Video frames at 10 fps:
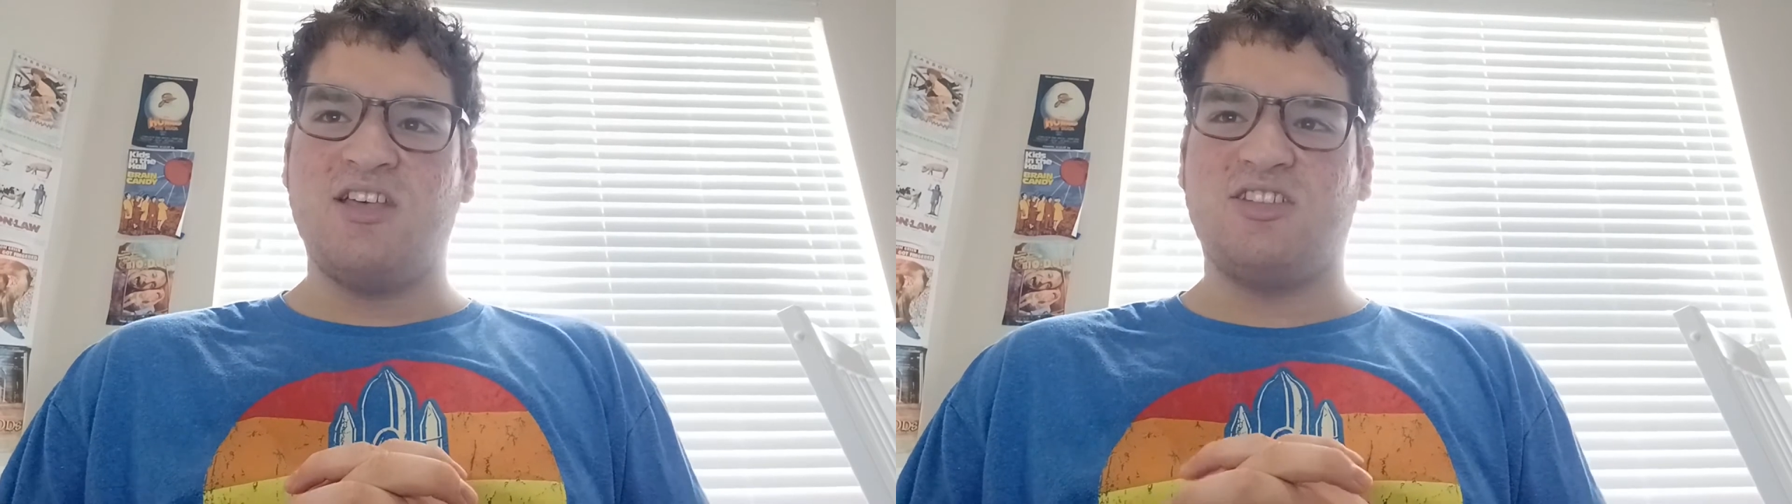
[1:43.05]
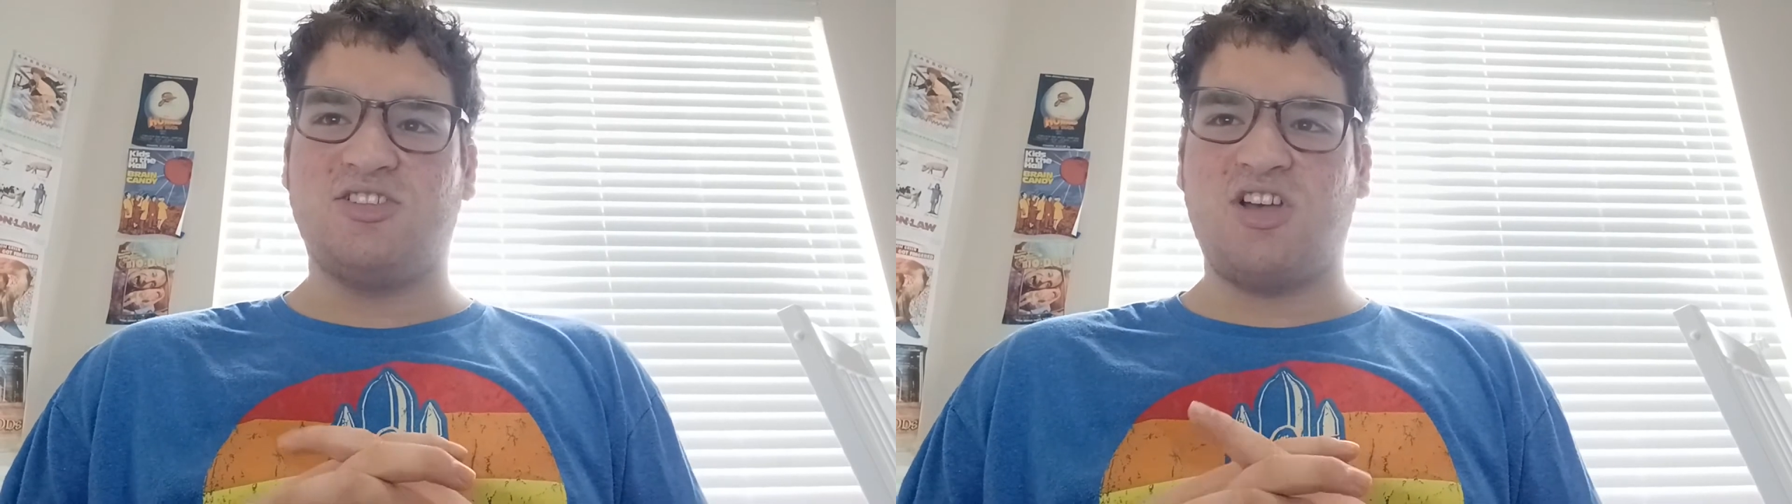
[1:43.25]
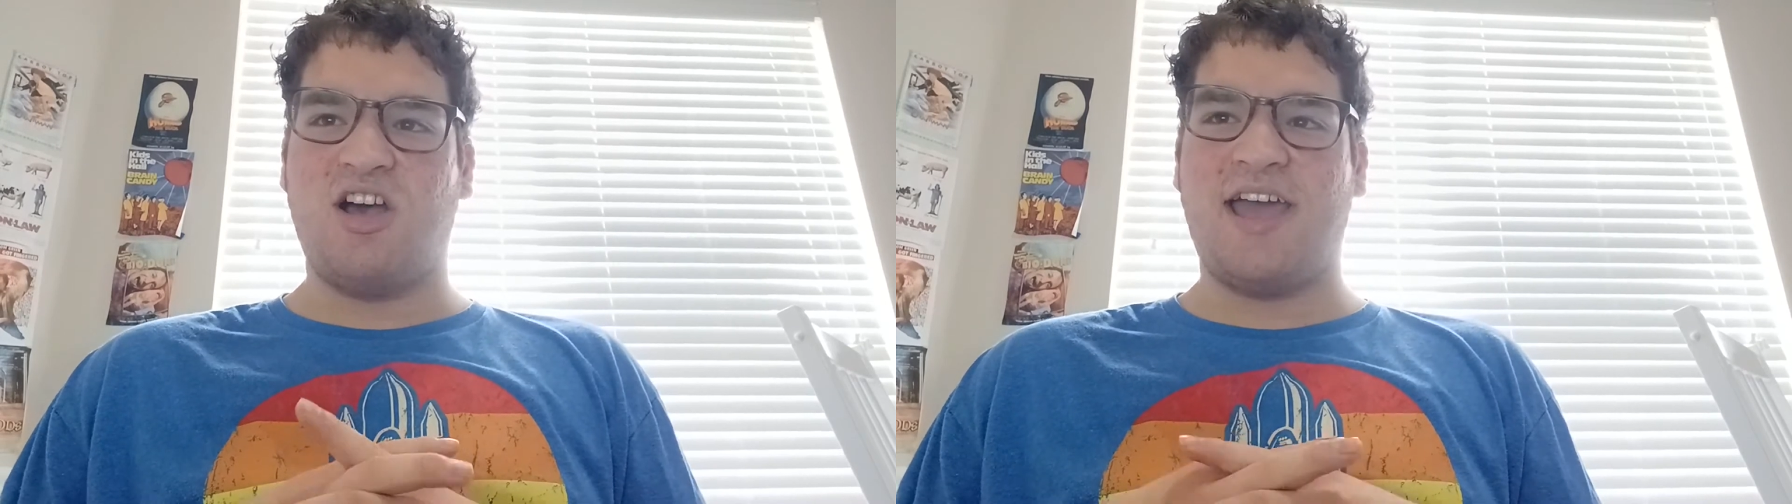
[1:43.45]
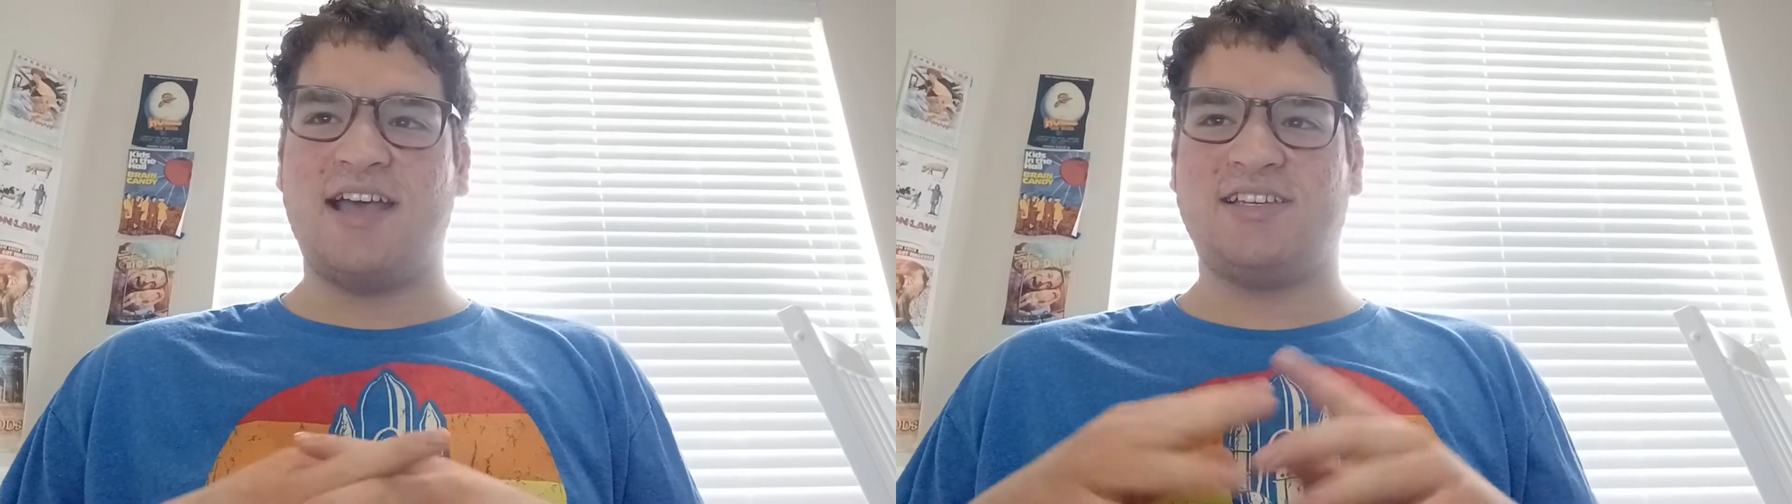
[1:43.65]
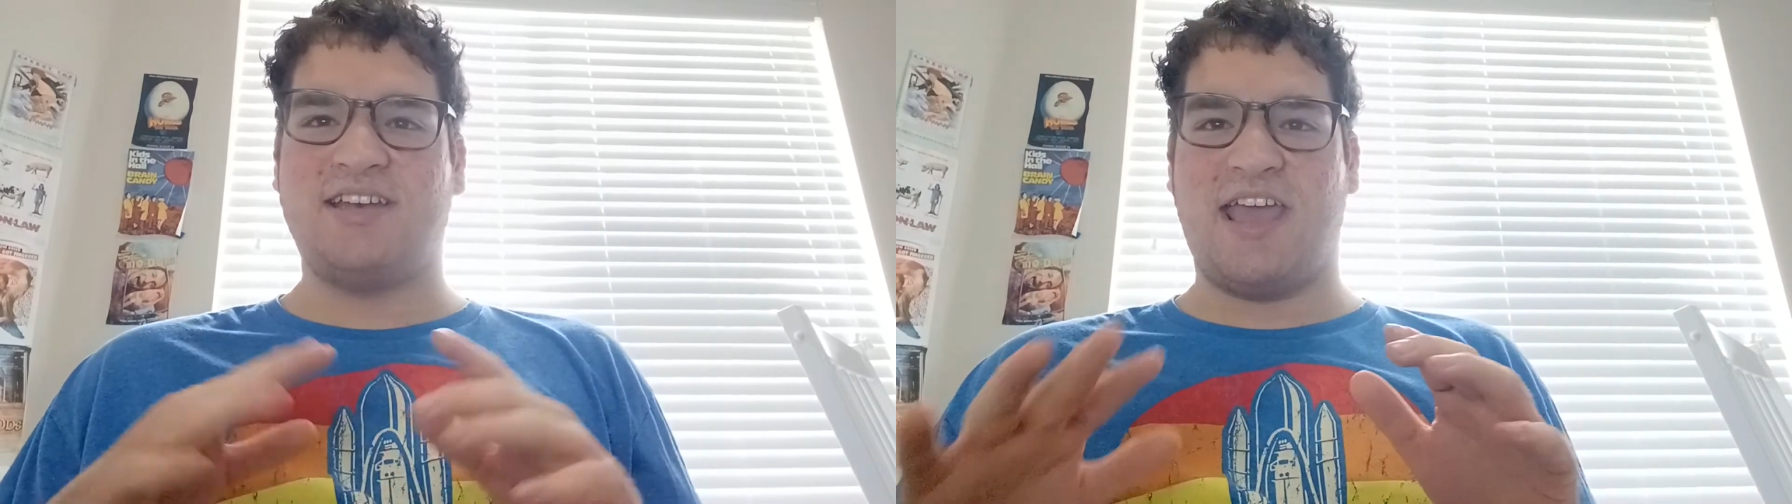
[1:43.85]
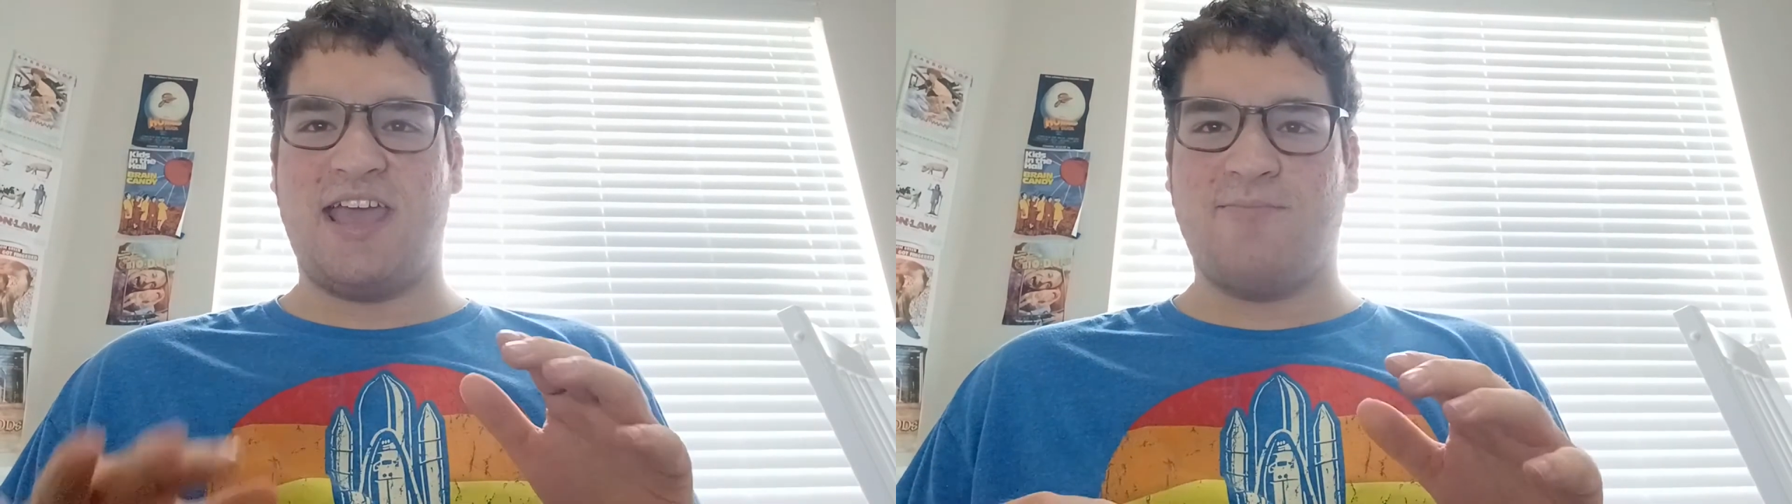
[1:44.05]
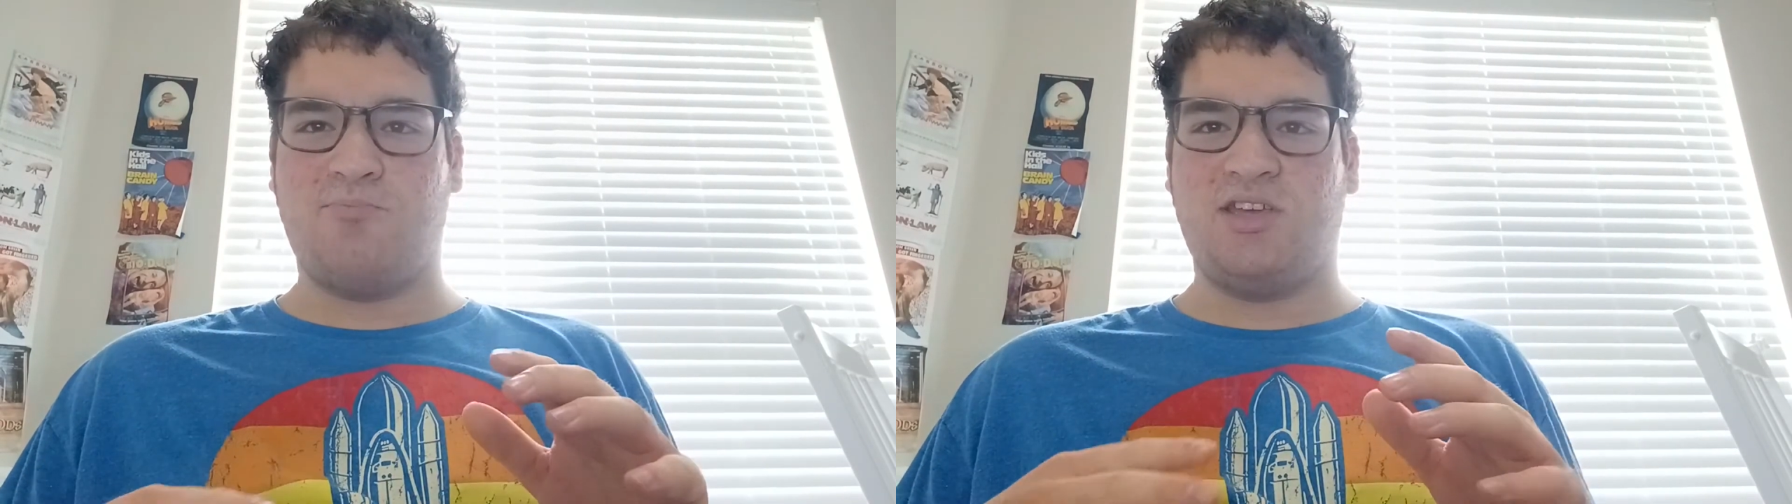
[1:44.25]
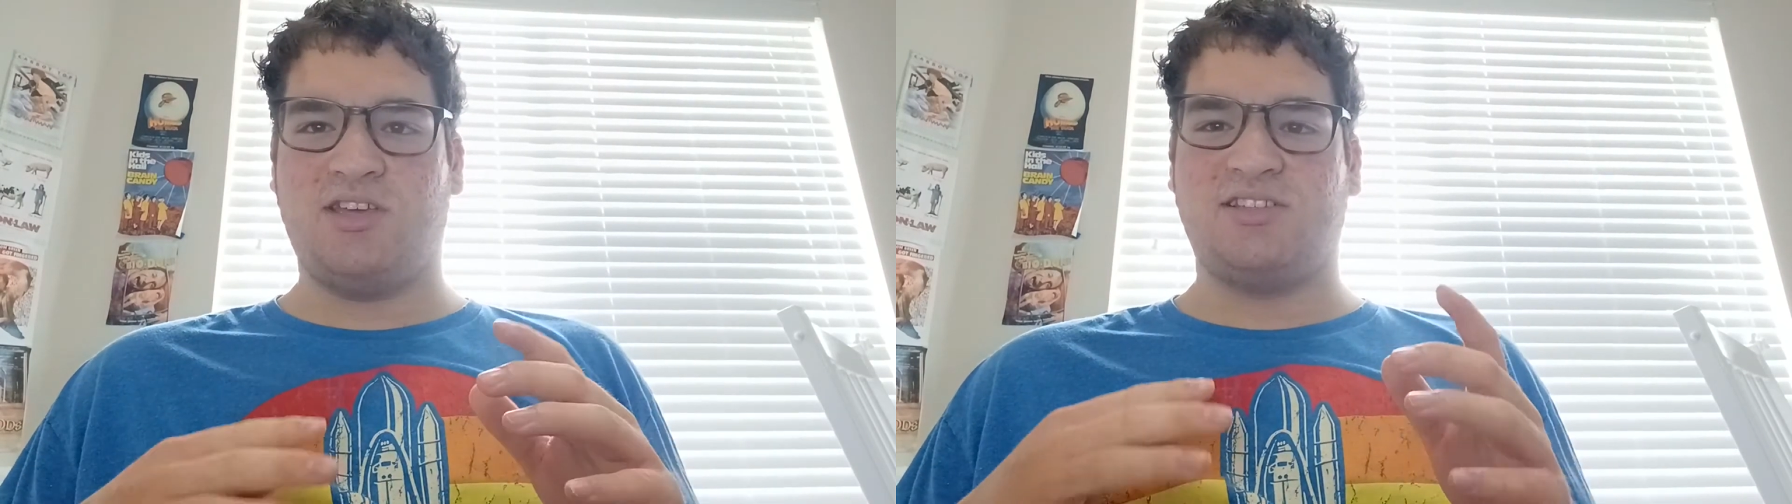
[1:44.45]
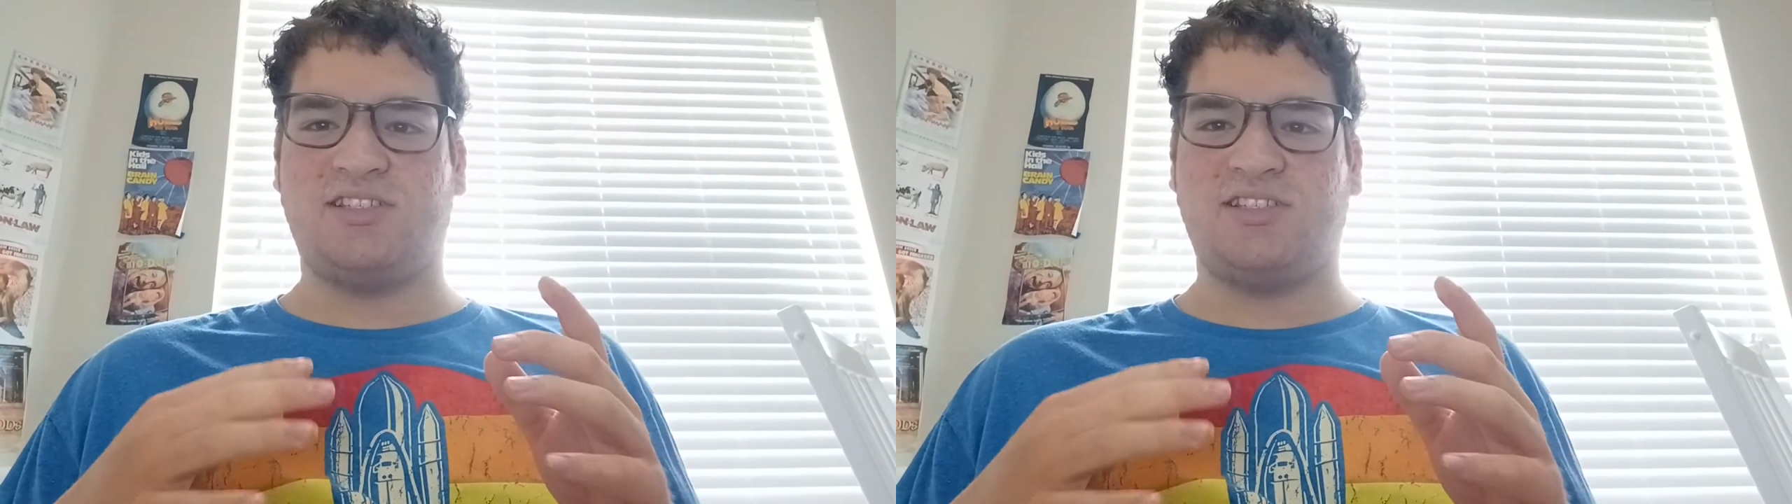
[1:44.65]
The song has an ambient,